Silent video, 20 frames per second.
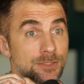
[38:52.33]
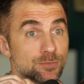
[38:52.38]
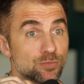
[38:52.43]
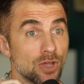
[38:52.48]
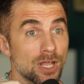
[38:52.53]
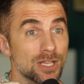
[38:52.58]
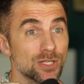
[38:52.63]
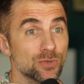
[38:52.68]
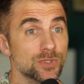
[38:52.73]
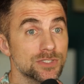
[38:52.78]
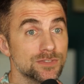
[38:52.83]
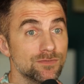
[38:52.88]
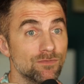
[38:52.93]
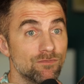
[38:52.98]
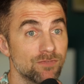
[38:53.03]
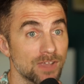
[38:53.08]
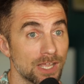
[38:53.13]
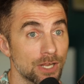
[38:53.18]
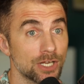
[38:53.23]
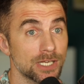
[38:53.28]
brother was
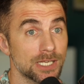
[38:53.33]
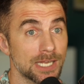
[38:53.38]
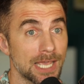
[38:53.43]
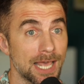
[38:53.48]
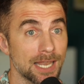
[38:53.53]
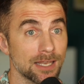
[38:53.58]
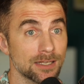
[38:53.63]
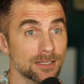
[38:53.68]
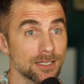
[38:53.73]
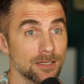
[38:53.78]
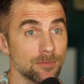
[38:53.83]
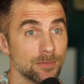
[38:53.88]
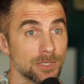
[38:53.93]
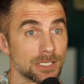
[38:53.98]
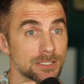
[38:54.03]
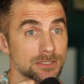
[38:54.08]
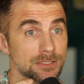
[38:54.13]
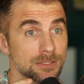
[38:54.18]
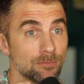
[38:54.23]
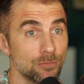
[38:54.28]
very talented,
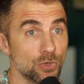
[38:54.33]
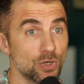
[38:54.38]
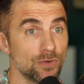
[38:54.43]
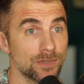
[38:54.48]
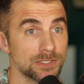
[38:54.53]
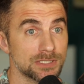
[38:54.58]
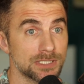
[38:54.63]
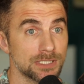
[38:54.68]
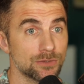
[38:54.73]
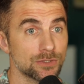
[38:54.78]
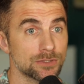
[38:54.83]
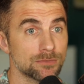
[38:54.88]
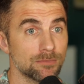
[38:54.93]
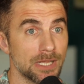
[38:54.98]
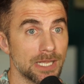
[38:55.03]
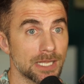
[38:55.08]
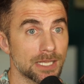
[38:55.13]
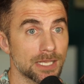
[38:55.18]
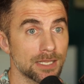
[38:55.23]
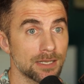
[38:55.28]
because the movies he was
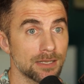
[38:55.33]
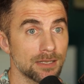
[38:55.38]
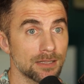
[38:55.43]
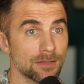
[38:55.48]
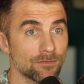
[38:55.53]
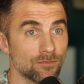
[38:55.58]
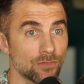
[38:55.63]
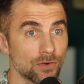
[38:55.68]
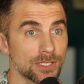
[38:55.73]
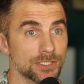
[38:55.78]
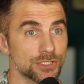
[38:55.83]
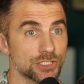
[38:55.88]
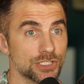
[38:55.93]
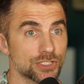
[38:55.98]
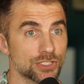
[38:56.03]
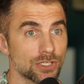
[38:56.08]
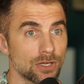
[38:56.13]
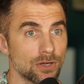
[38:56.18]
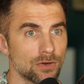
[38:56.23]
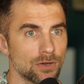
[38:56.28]
making, the footage he
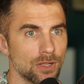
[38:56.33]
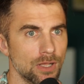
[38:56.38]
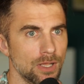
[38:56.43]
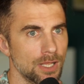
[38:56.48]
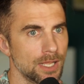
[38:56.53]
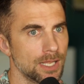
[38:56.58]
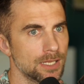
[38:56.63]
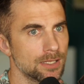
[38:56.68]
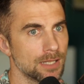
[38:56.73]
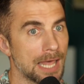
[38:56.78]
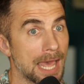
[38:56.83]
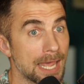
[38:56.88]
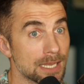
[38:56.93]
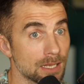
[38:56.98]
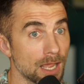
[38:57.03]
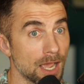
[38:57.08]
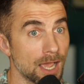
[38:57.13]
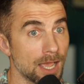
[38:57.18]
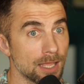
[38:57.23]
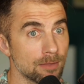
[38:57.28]
showed in that
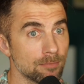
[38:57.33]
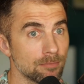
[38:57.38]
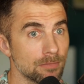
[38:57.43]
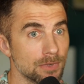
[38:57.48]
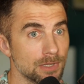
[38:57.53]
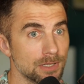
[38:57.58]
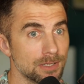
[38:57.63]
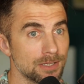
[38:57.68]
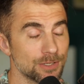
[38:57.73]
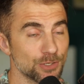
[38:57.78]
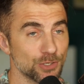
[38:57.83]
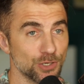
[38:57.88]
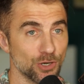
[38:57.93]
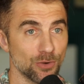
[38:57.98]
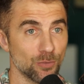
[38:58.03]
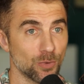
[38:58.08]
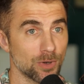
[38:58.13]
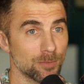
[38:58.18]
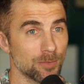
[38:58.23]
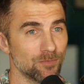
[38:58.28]
time, it
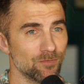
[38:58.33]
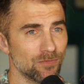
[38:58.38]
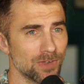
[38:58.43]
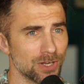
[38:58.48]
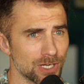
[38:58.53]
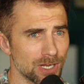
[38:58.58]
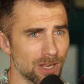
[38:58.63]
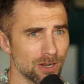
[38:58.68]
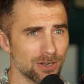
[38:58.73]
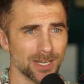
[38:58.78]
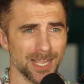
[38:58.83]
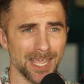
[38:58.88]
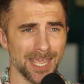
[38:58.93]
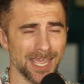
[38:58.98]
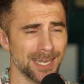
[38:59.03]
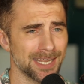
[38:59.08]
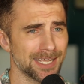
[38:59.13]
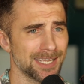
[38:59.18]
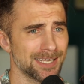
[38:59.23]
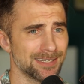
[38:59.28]
would have been very hard to
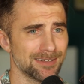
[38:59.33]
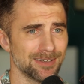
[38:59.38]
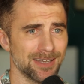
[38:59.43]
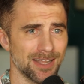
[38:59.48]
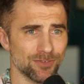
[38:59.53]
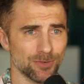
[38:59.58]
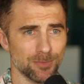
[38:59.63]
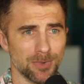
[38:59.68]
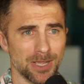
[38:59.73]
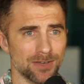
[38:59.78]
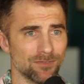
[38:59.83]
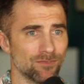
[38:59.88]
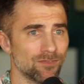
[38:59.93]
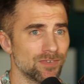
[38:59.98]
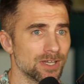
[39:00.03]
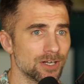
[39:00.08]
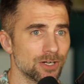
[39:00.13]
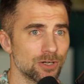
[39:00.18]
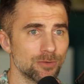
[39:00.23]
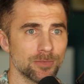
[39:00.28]
edit, never mind
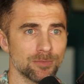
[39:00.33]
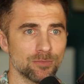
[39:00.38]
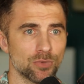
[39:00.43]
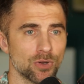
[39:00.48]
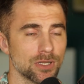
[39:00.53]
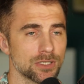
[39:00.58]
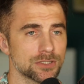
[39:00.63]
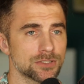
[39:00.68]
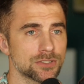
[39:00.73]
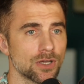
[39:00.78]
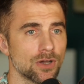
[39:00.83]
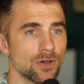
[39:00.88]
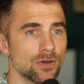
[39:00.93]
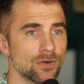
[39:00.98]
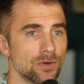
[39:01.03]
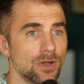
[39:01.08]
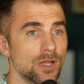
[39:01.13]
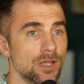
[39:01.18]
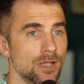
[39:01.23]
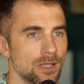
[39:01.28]
film and put.
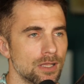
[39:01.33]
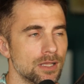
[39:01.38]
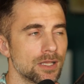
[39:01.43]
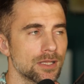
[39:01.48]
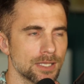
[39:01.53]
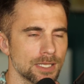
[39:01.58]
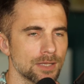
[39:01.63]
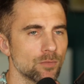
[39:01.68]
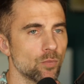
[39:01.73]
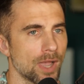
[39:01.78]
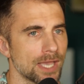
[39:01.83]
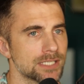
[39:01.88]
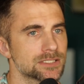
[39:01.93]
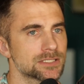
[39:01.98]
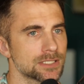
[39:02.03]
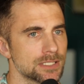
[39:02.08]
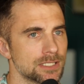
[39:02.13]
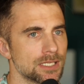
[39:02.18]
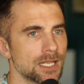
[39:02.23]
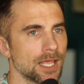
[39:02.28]
So
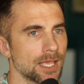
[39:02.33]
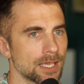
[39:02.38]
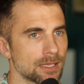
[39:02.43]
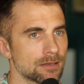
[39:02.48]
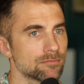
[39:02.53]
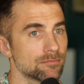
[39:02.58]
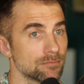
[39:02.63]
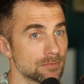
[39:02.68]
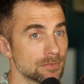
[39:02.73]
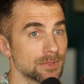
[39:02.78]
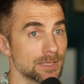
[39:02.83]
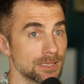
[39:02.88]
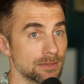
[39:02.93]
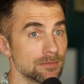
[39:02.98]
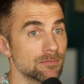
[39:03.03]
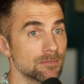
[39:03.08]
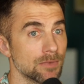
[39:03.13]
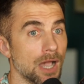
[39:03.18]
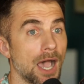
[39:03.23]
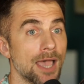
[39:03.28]
Wesley, like,
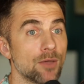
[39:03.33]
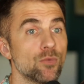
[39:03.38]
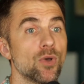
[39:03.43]
I